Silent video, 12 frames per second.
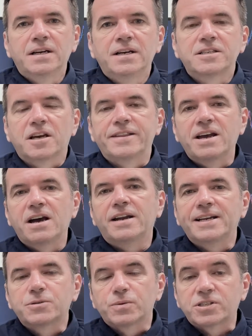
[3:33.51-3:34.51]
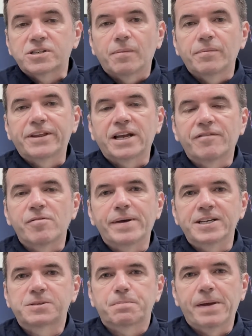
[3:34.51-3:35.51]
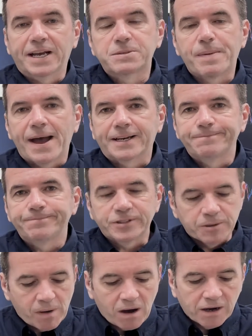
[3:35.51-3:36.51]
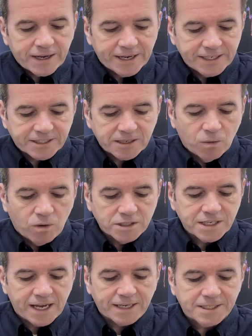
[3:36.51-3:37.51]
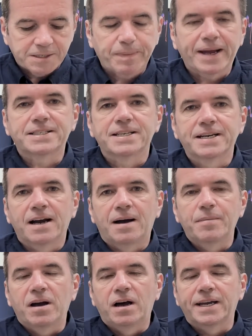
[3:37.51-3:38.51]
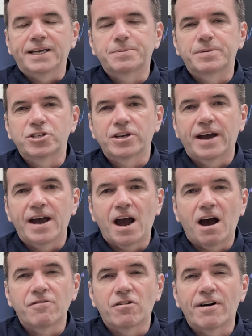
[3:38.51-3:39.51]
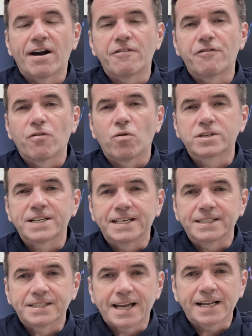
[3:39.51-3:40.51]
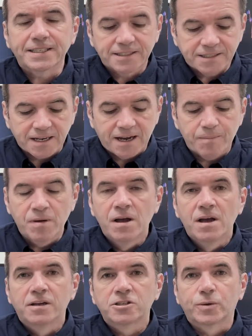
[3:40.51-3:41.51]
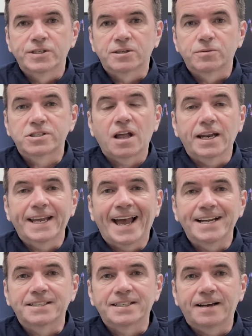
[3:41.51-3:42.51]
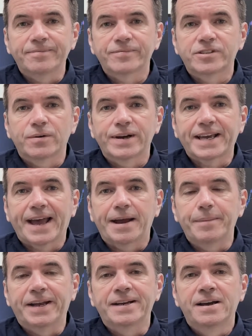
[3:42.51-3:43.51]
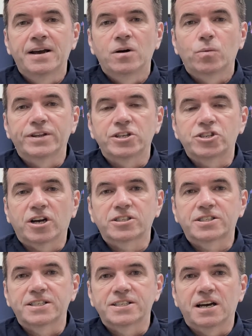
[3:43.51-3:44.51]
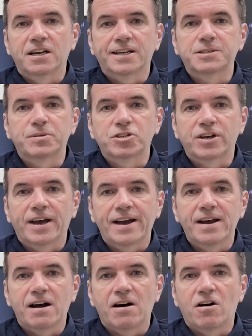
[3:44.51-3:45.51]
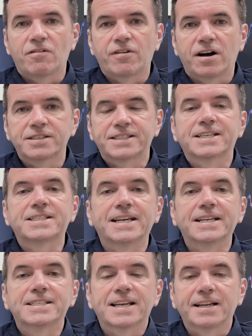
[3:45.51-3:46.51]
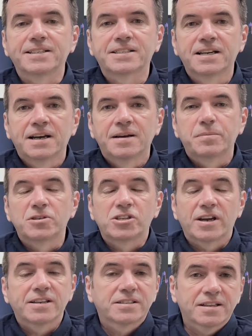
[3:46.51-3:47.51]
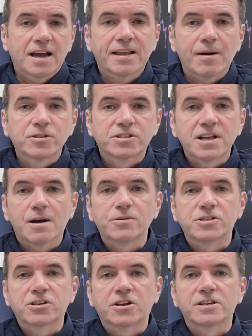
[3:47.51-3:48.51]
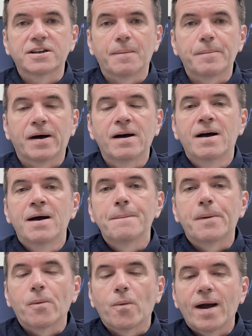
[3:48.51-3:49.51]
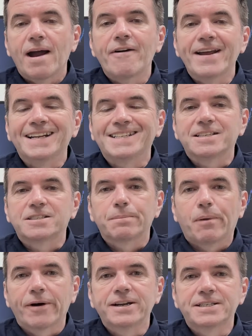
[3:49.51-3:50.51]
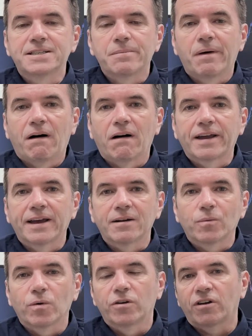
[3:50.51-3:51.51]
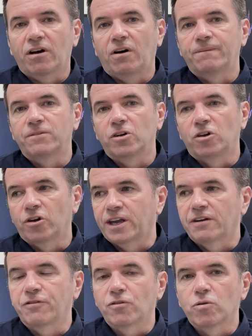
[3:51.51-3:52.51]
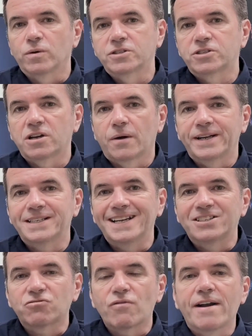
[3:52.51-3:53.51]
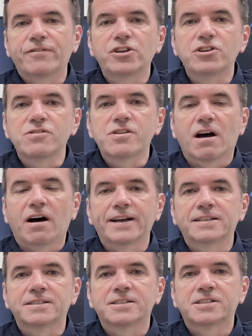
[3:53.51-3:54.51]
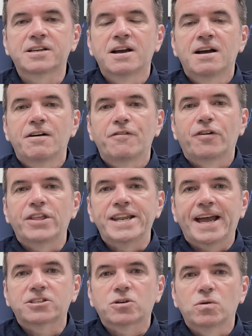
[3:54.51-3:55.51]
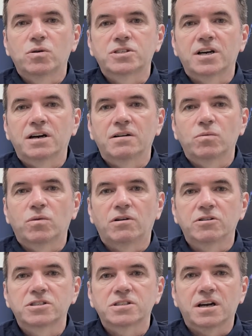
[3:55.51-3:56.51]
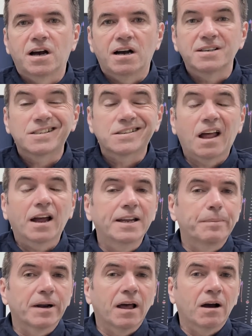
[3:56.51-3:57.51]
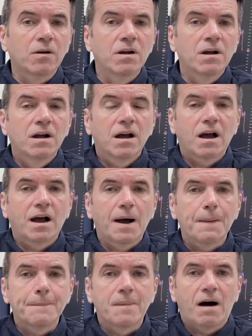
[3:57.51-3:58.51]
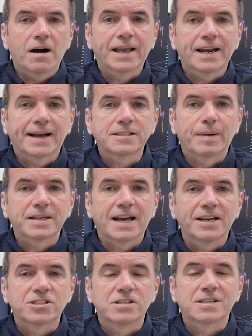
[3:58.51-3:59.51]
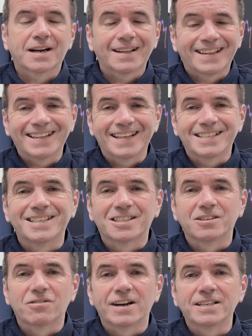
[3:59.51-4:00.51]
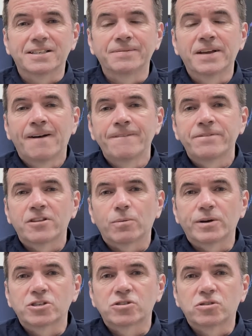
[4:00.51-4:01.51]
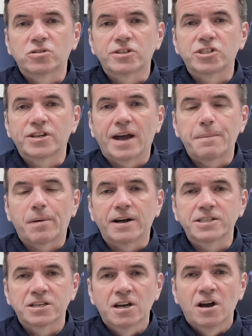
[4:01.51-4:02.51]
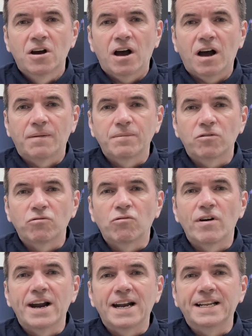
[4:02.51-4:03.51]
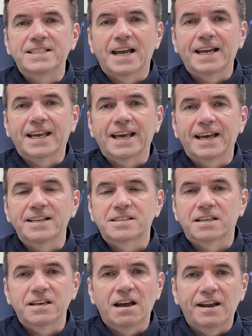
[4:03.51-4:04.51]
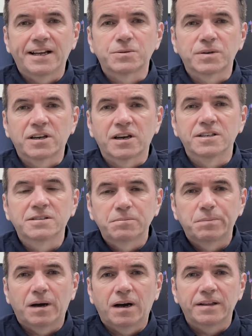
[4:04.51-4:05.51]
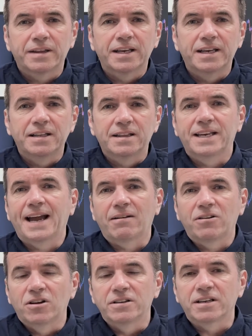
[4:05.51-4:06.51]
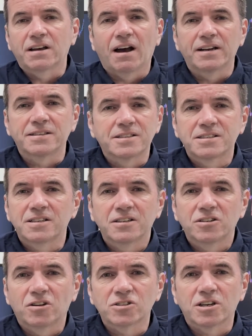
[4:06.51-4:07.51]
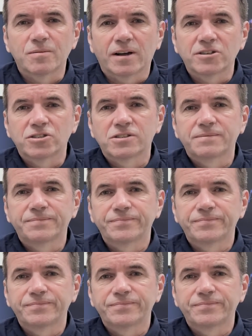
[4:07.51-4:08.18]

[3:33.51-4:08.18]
So the earnings were something of a mixed, bag. The market was expecting um, earnings per share of around 14 cents. Um, Twitter was slightly ahead of that, so it came in with adjusted earnings per share of uh, 16 cents per share. So that, that, was, that was a good number. But where it disappointed the market was on looking forward. So it, its revenue guidance for the next quarter was uh, slightly below uh, market expectations. And I think is the reason that we saw the share price um, really take a hit. So the earnings were good, but the, the outlook, the guidance, not so much.